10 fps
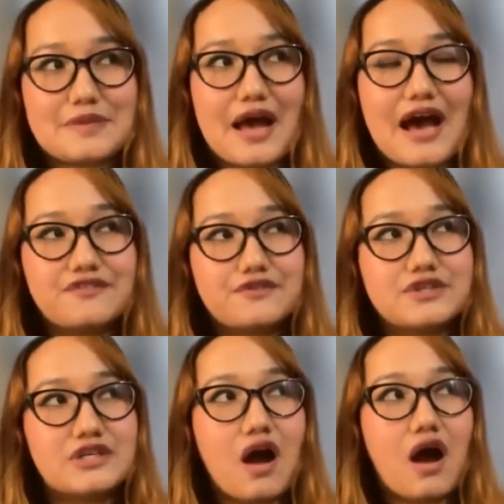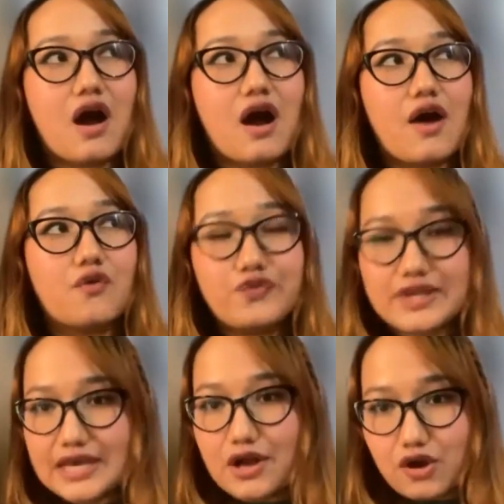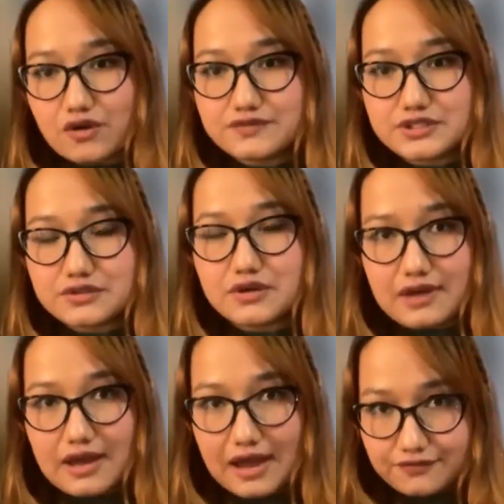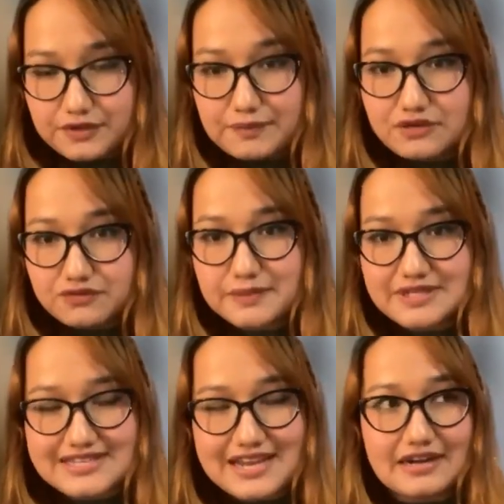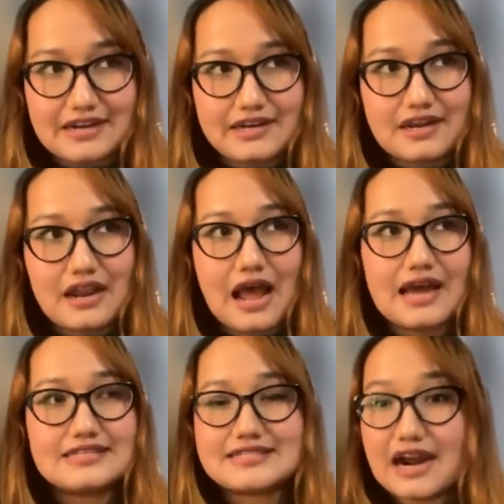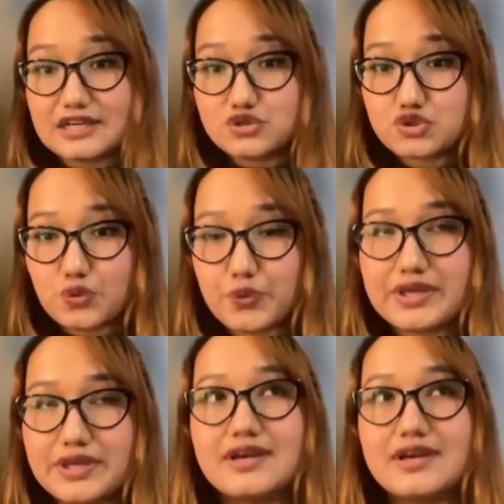after a week of the, uh, after my treatment started, I started showing